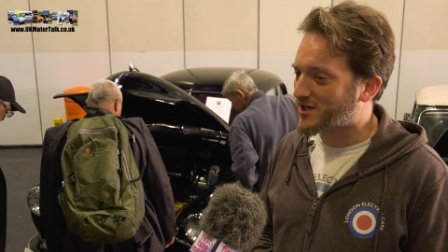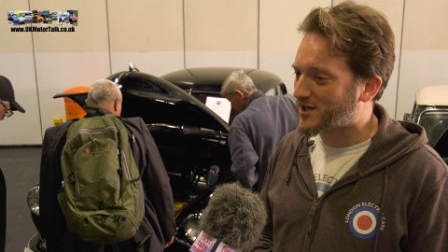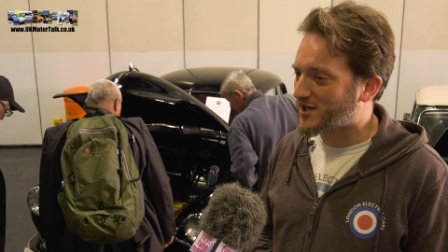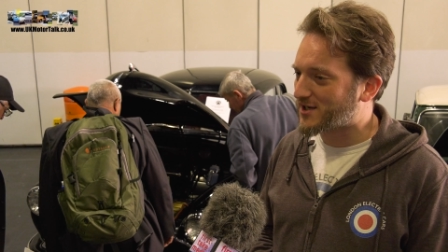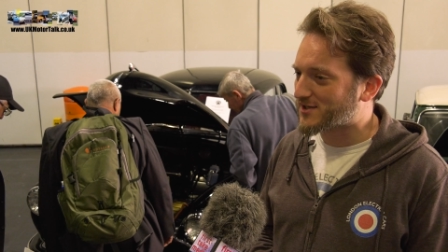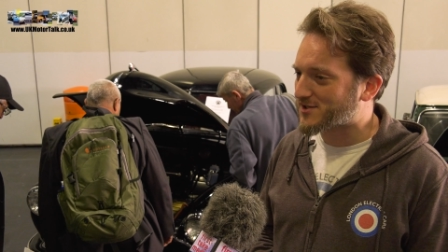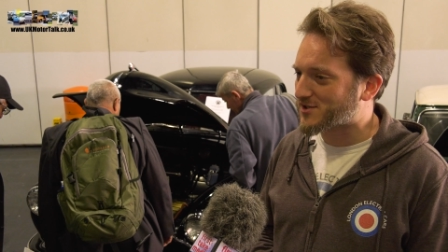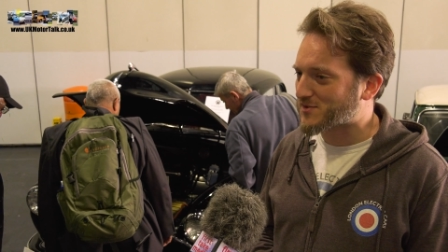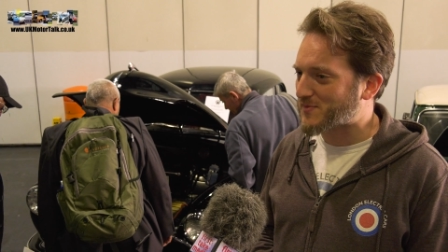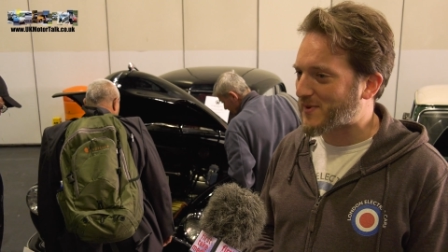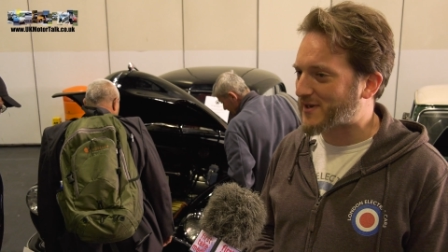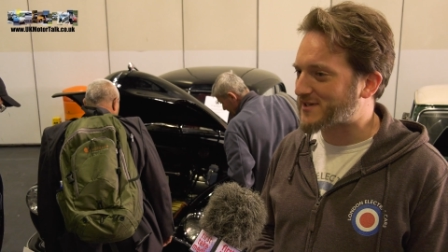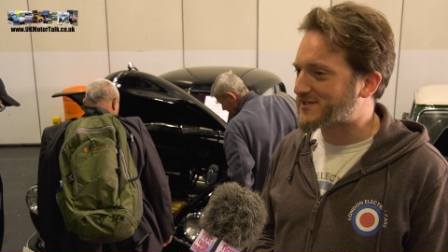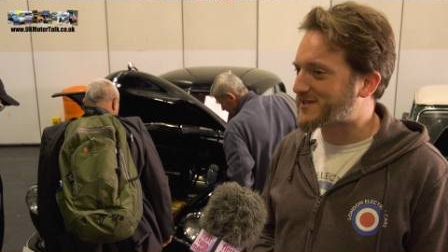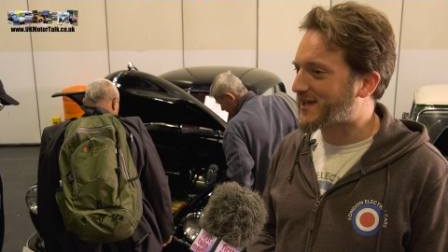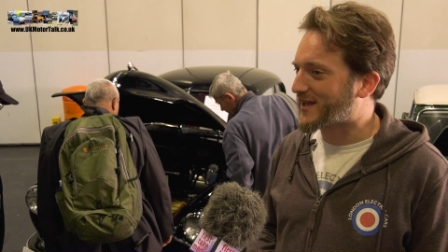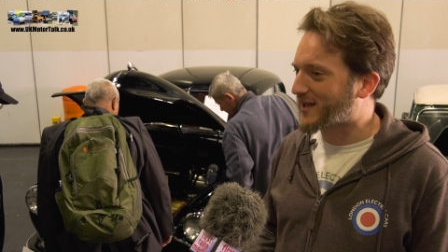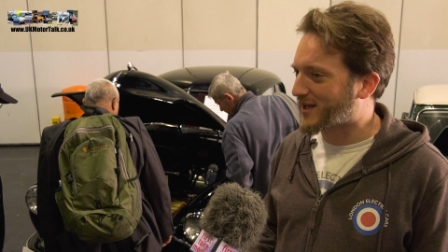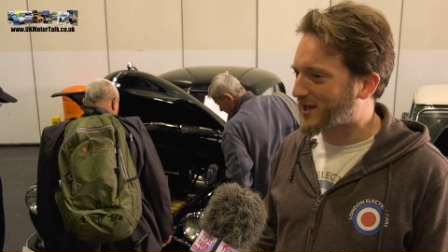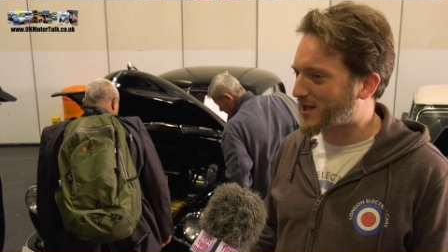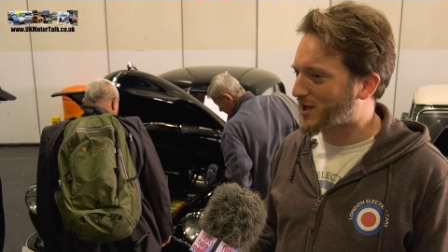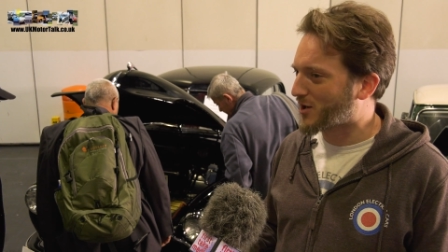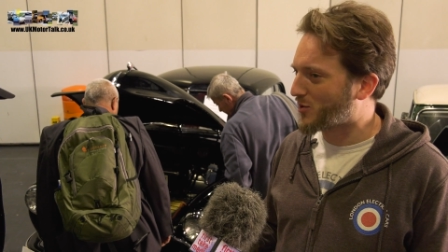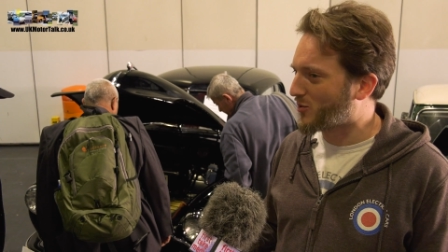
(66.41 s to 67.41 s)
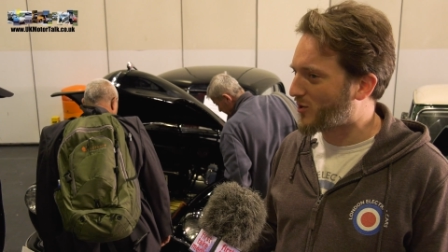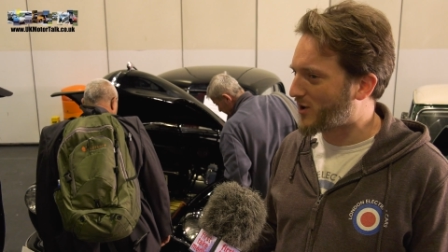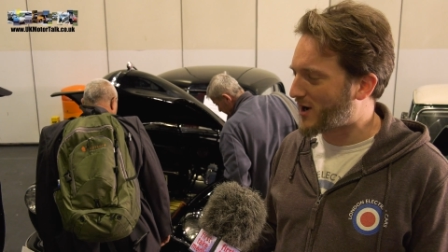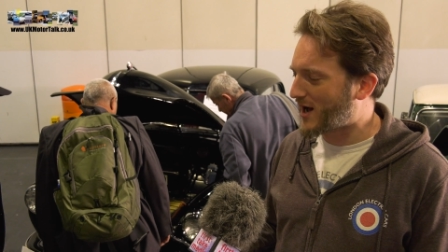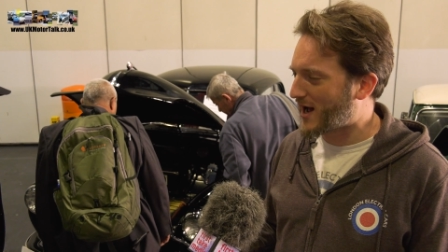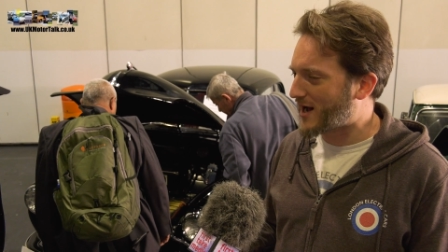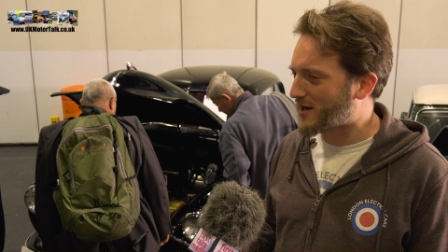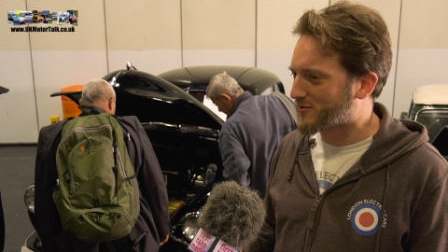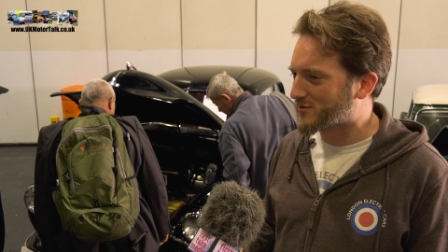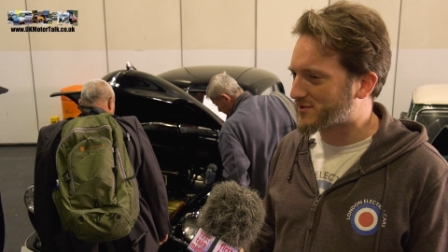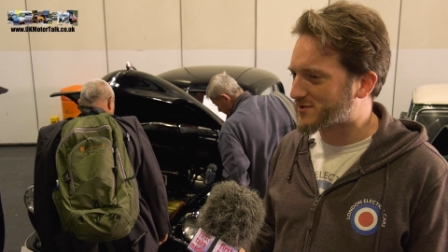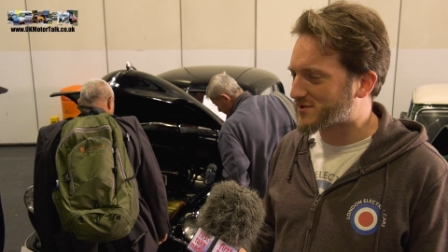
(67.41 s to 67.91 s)
uh, so it's about 10
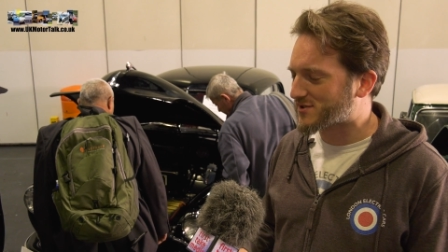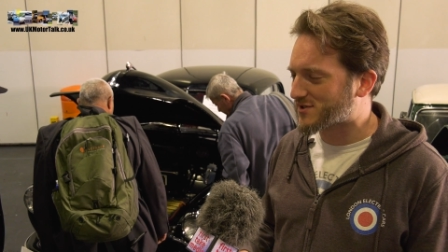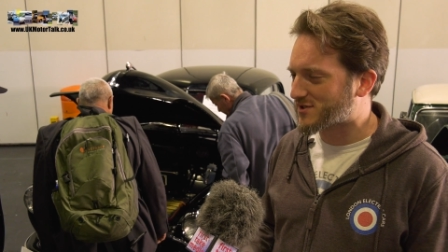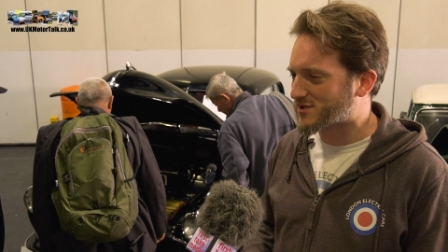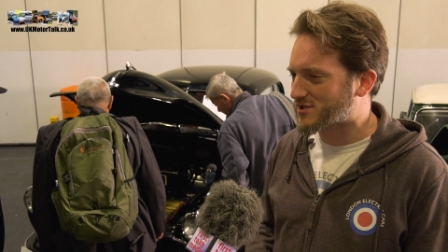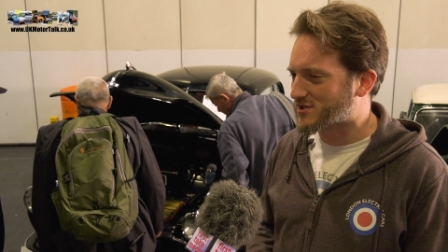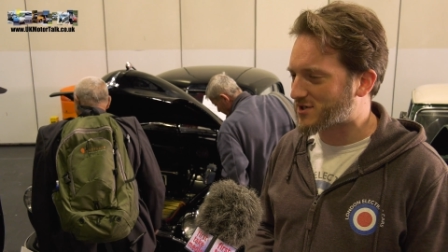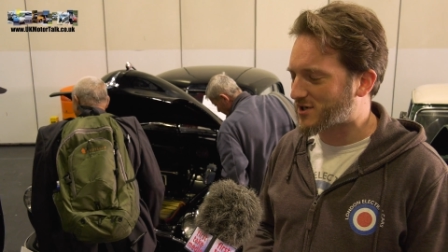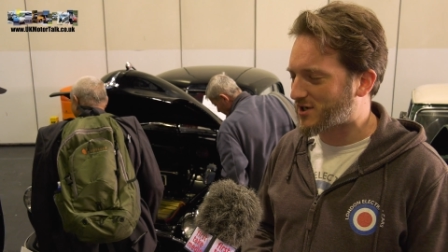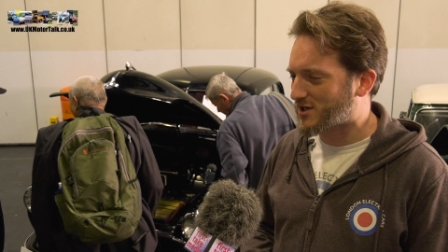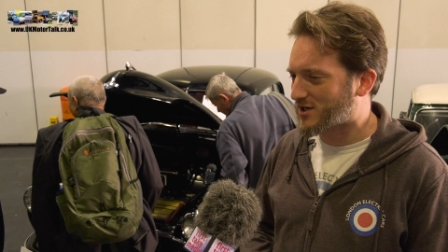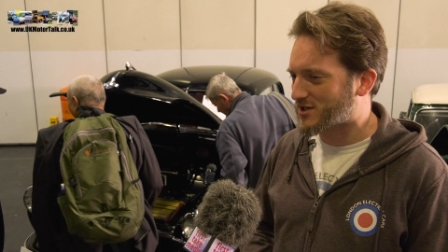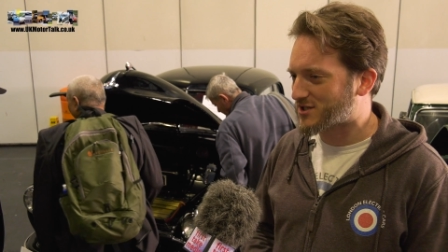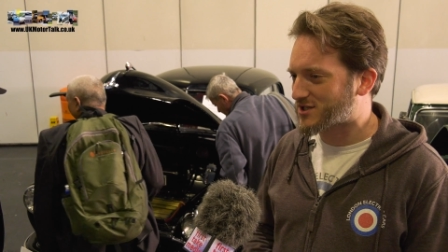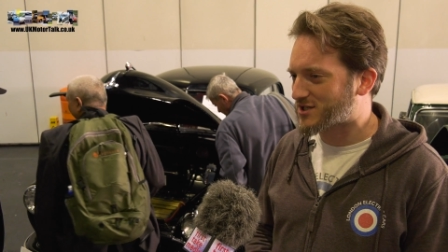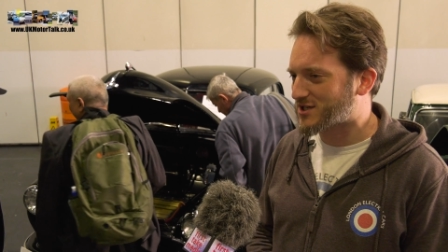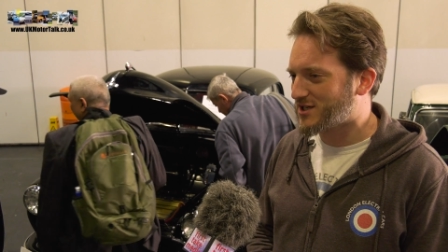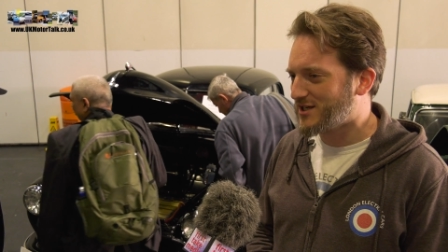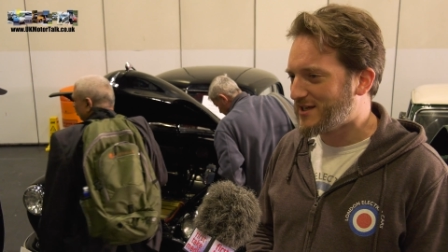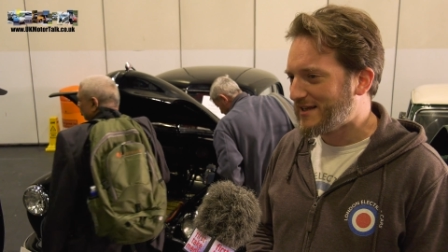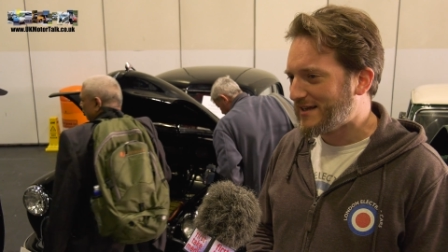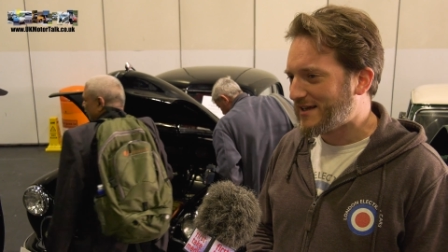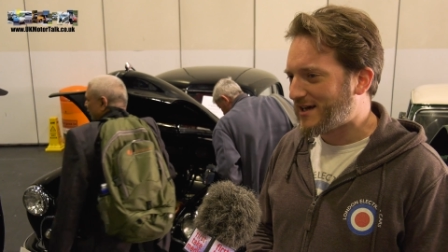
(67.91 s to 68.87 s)
kilowatt hours to charge.